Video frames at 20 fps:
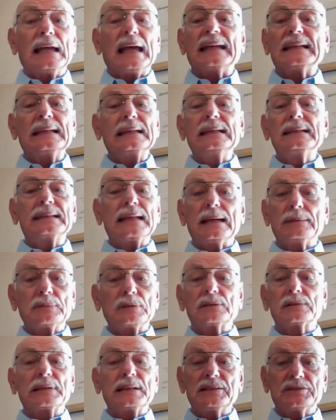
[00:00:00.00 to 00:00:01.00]
at any time
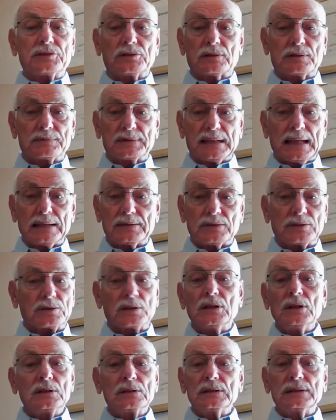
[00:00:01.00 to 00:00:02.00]
under any circumstances.
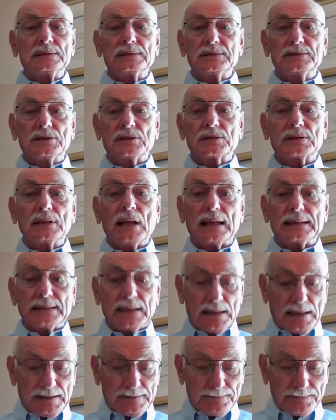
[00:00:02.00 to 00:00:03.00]
It's just not
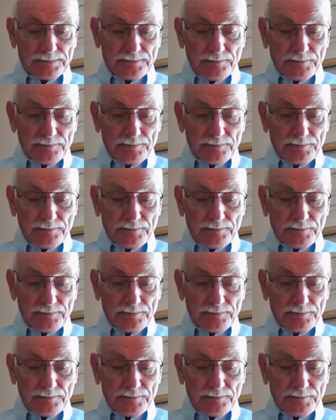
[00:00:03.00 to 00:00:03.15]
done.